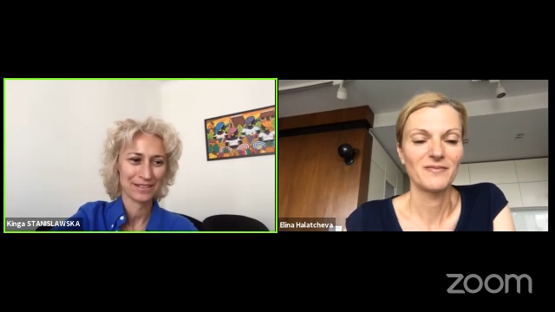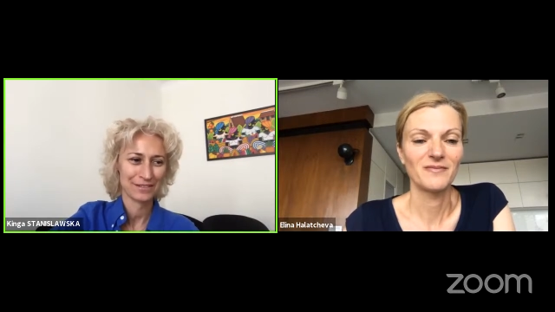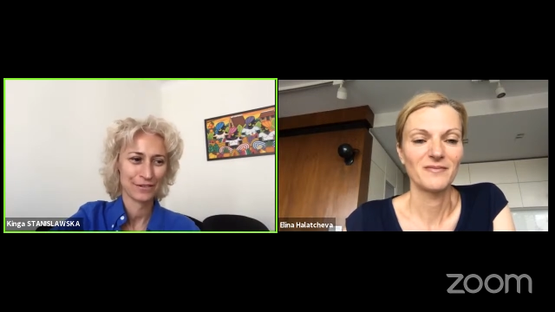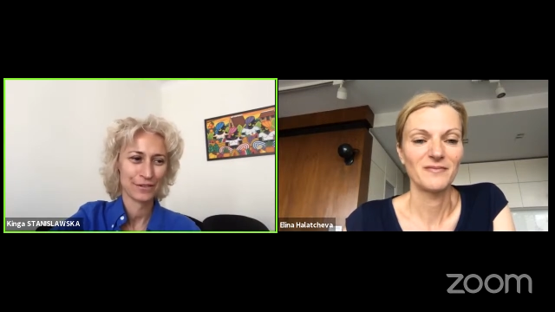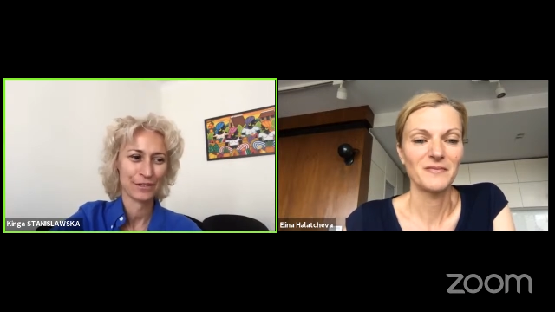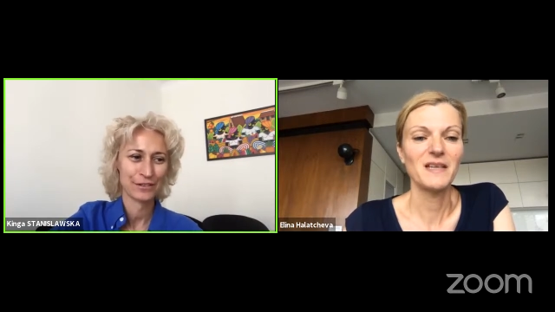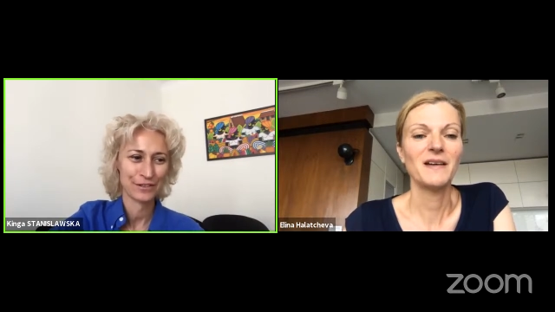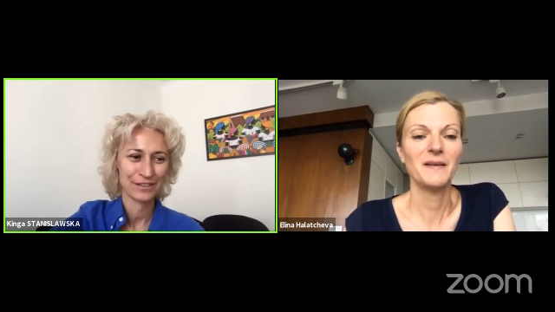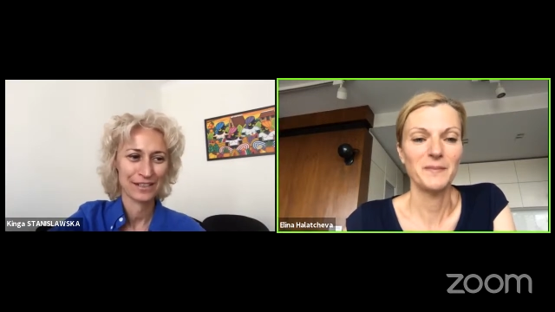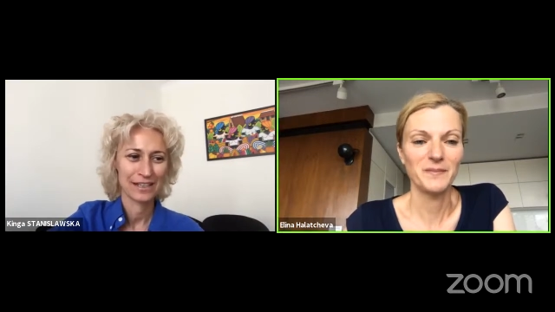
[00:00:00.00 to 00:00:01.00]
Speaker 1: That's very good.
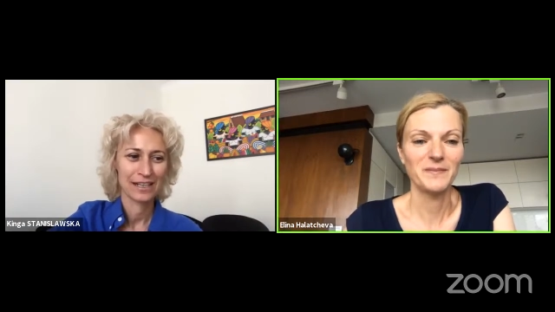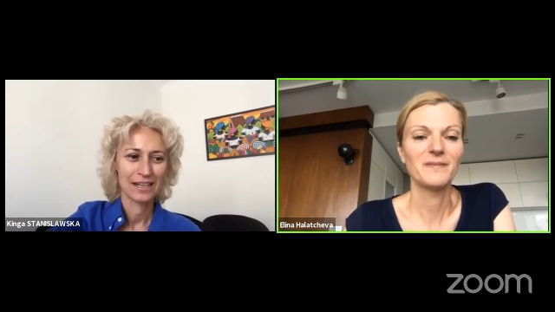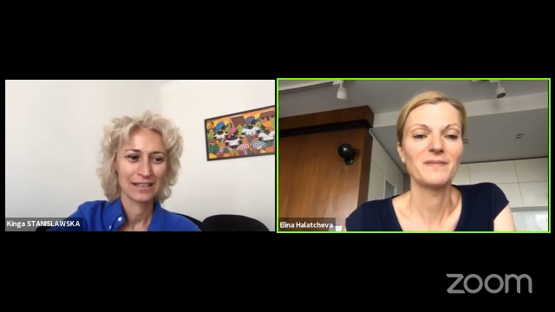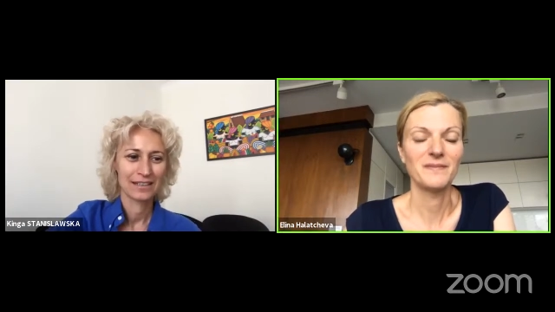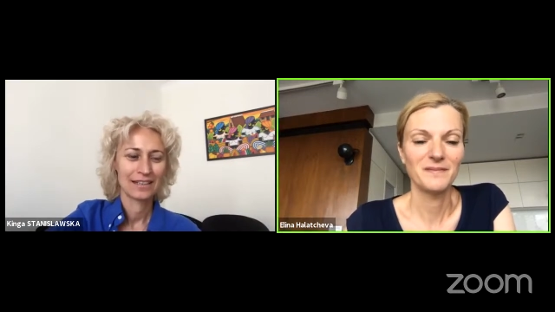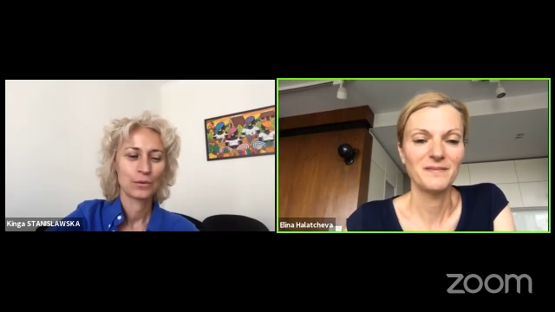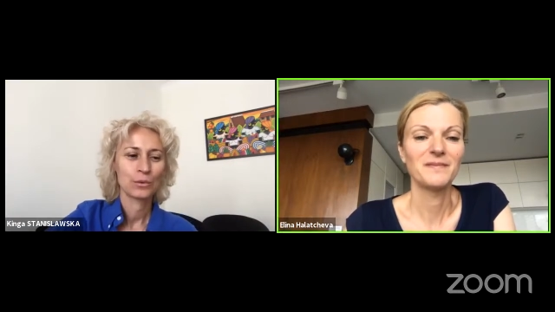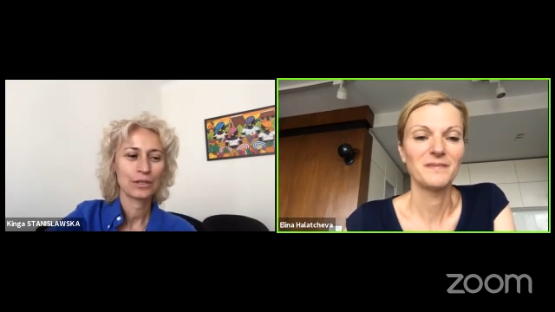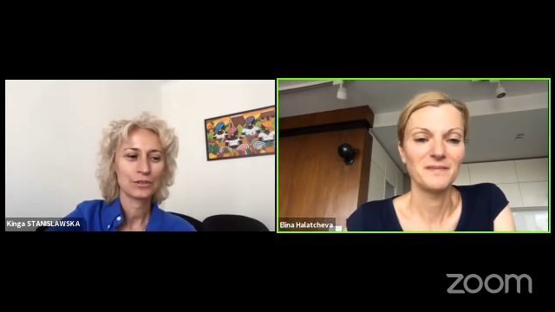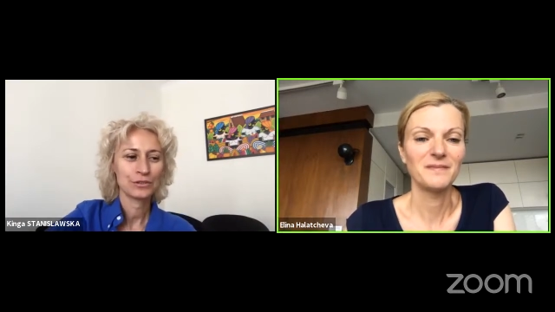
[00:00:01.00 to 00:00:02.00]
Yeah
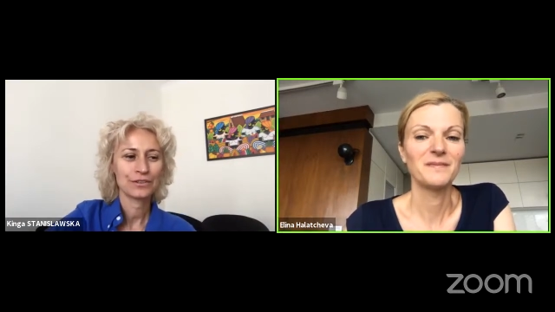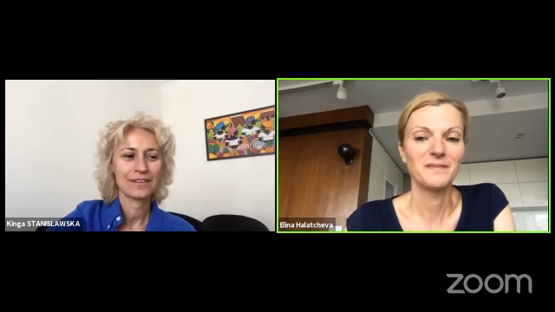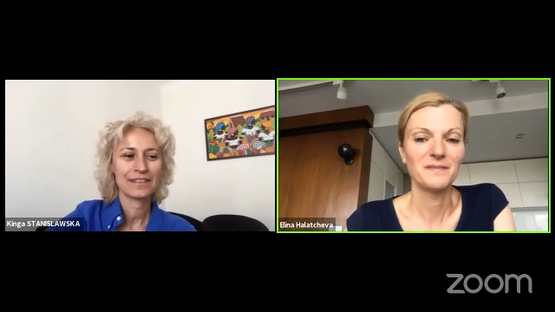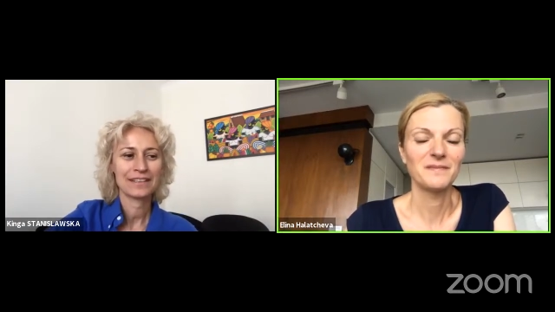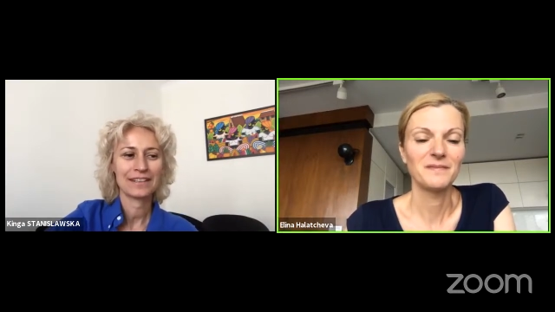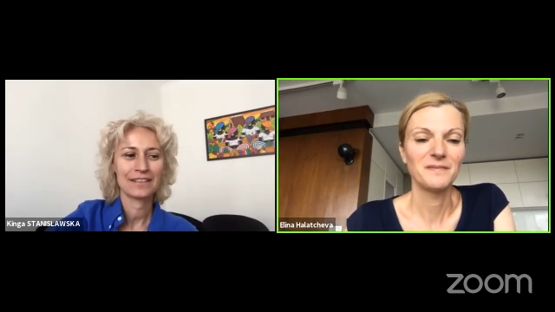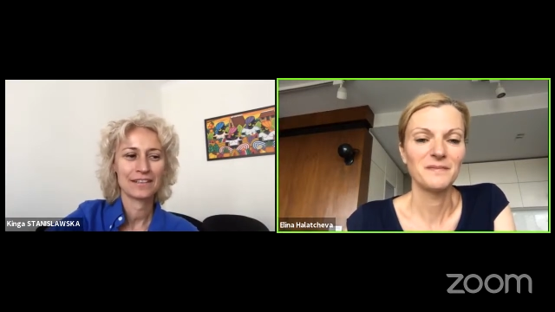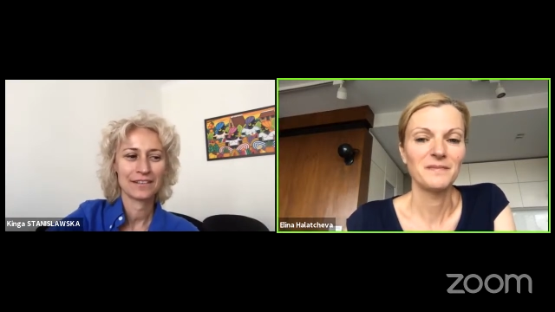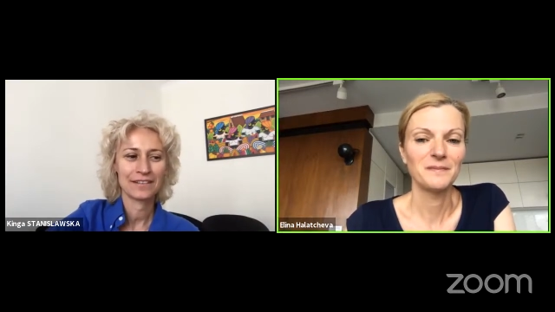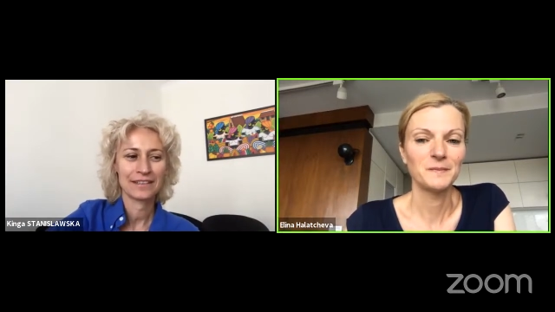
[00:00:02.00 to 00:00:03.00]
what do you think
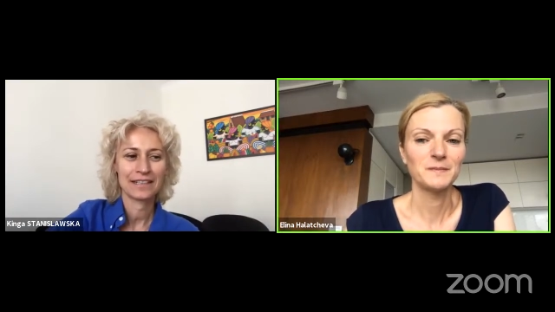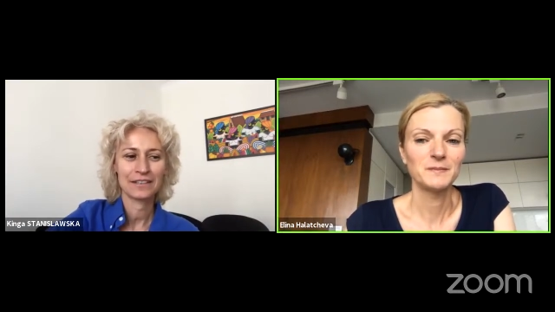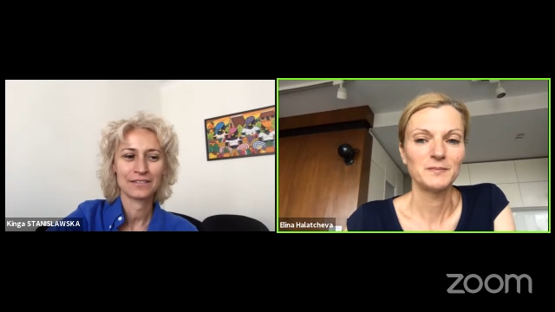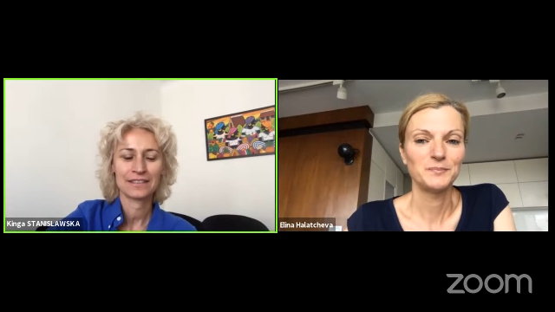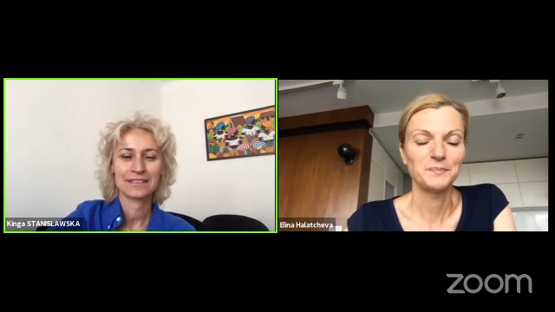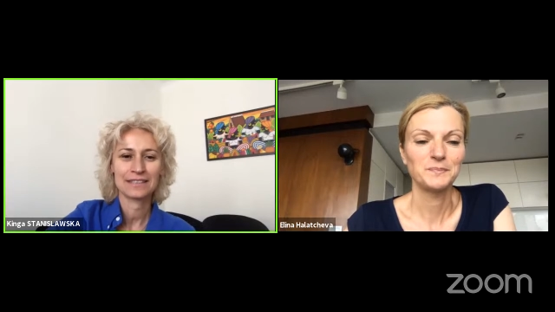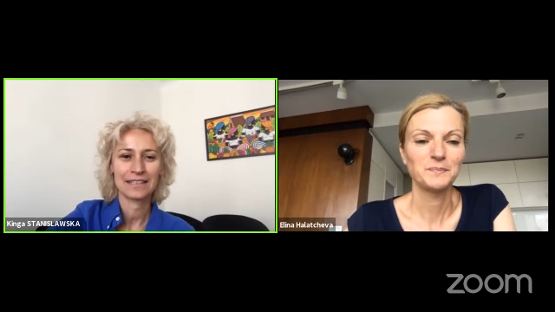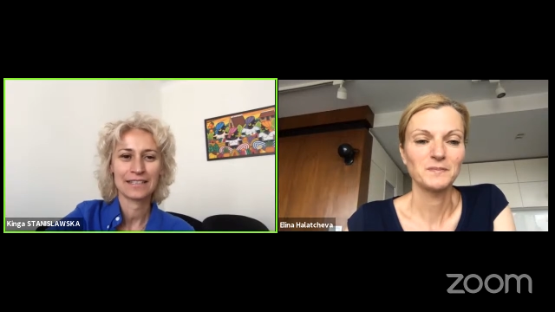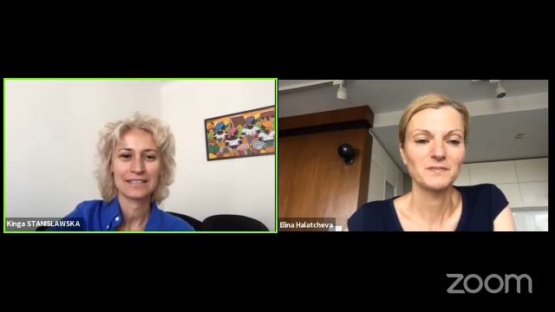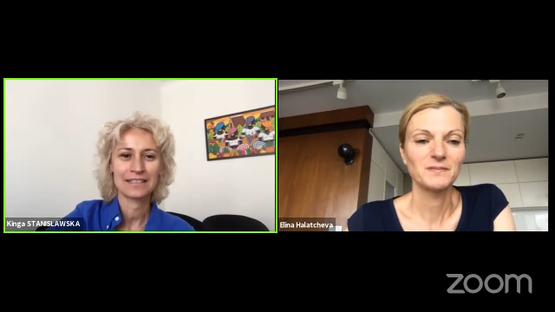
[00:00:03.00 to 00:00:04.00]
are the kind of
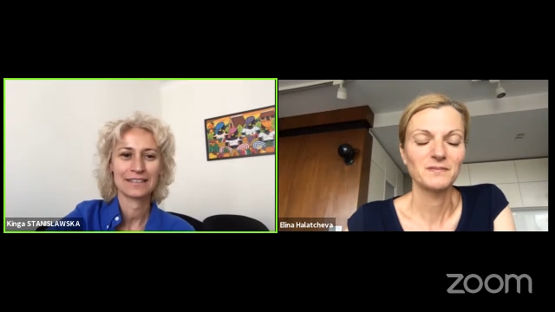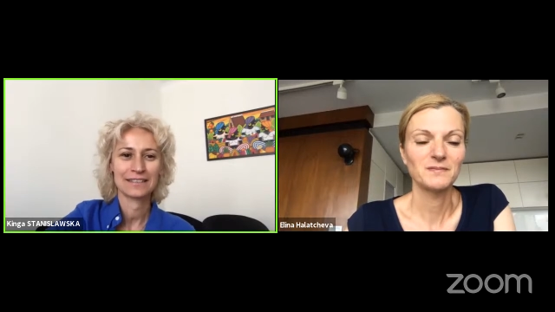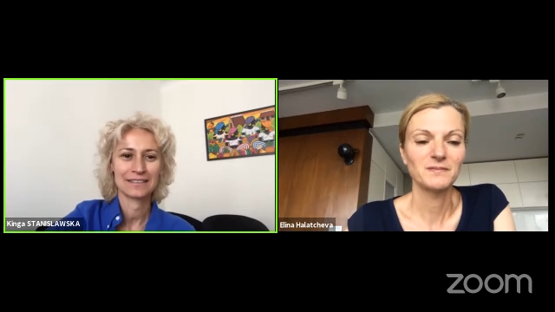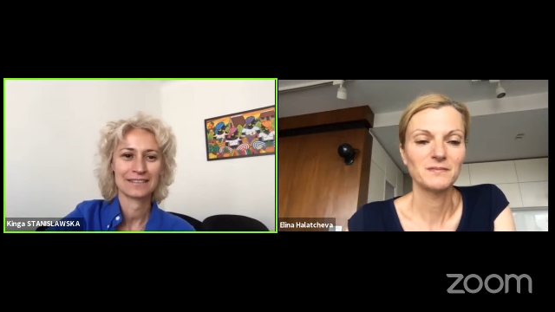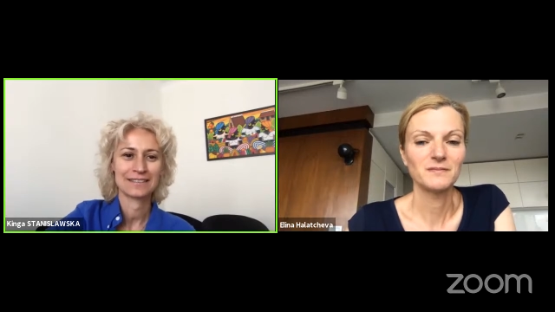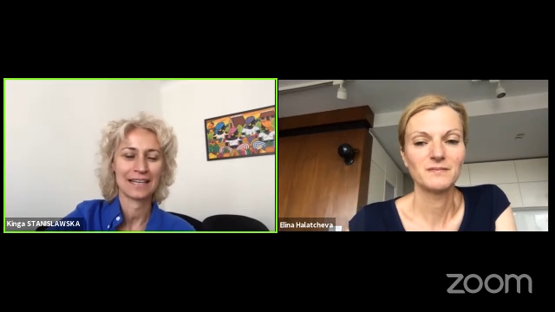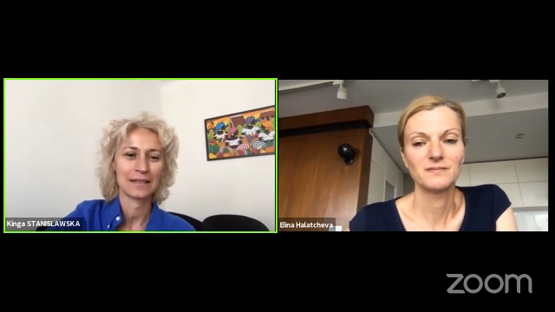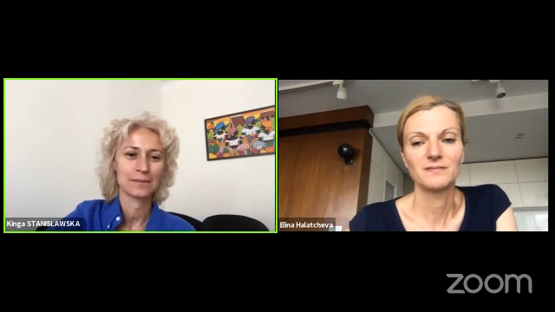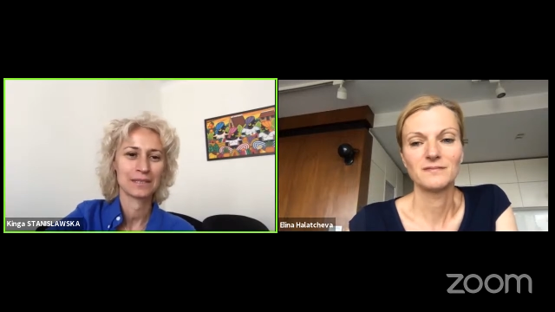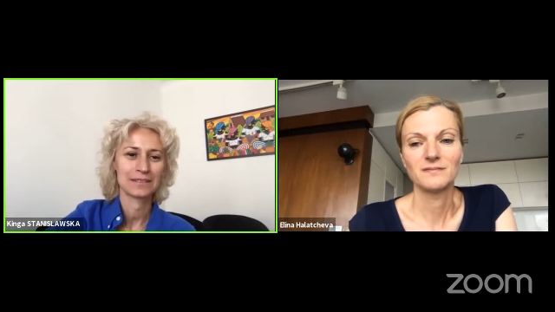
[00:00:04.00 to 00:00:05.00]
exciting
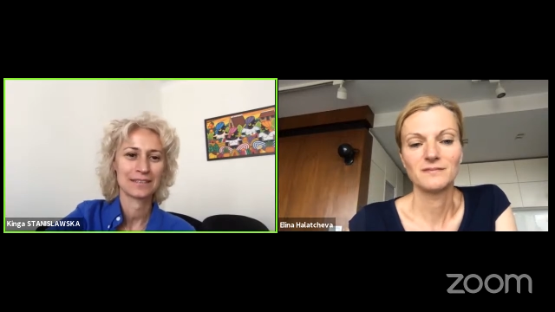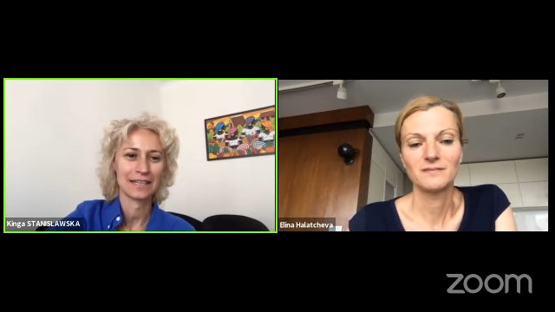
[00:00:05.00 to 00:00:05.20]
segments,